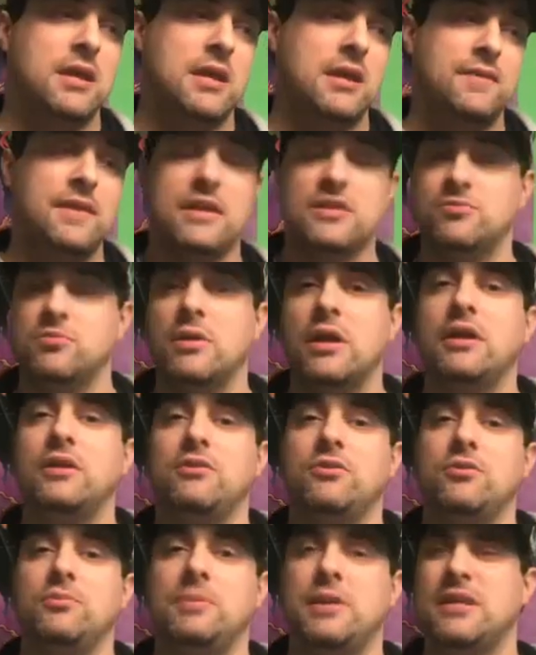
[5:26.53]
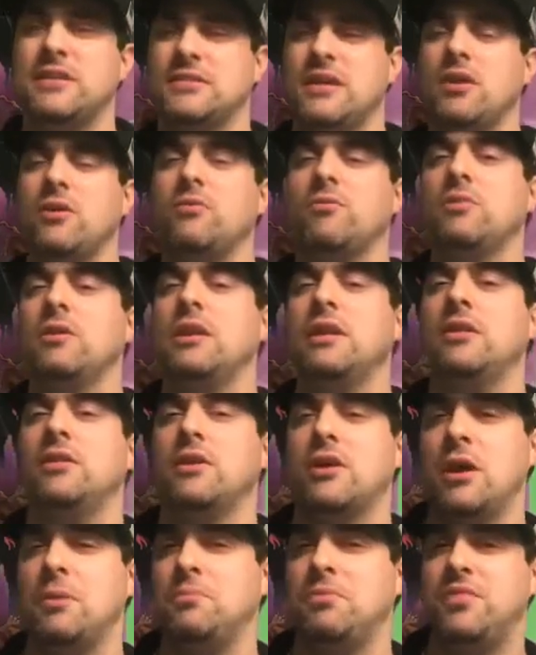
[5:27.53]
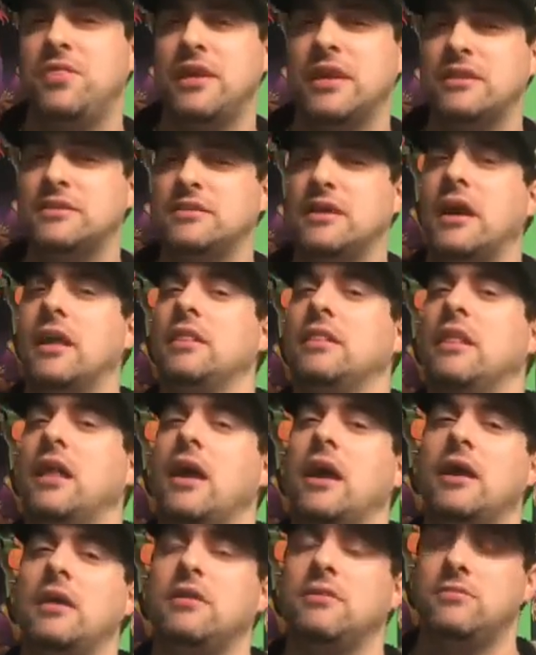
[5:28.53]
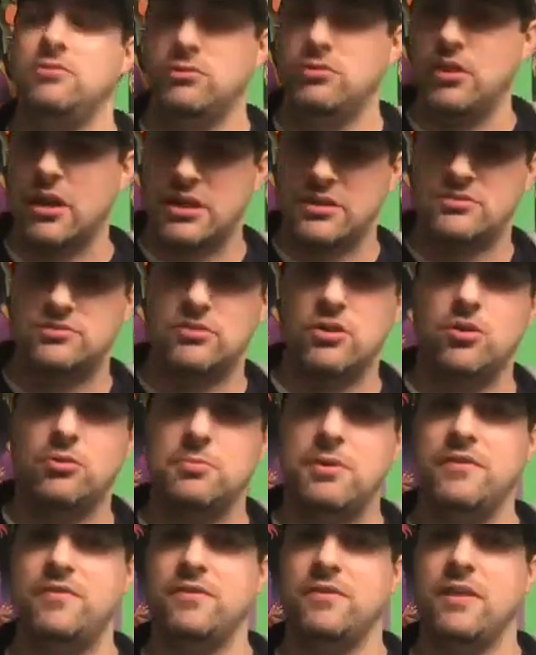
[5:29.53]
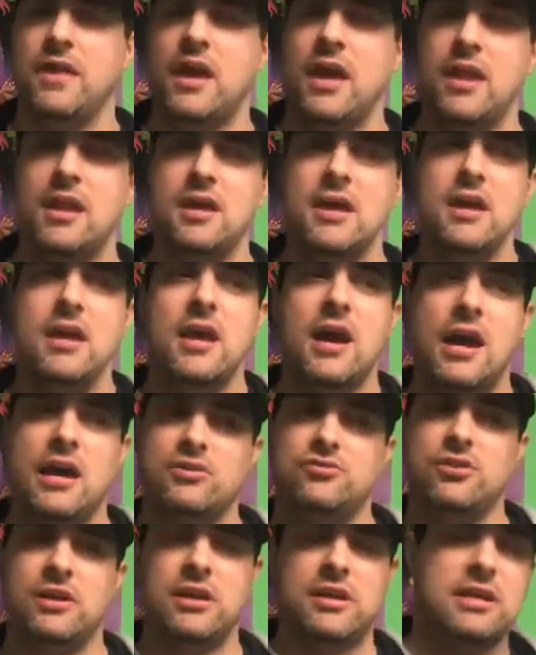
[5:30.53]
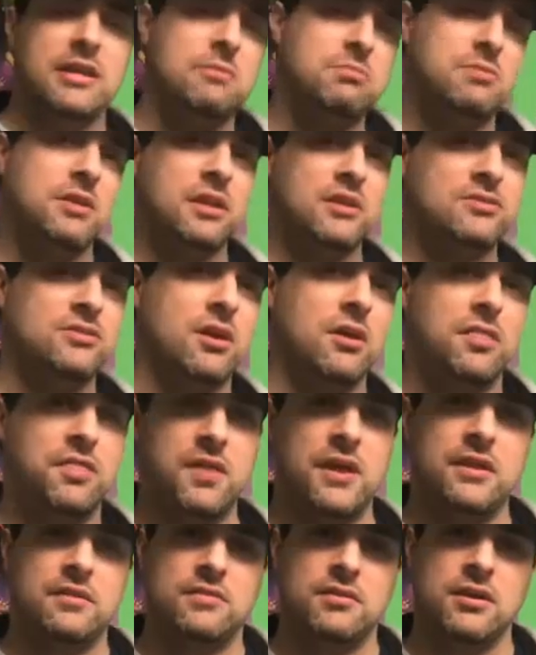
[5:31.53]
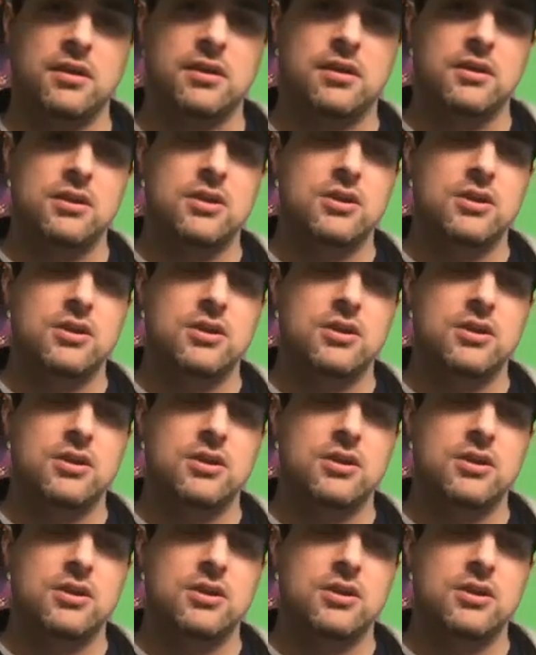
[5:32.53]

and that's what I do. Because I don't really look up things online. You guys know me for that. I try to keep things authentic.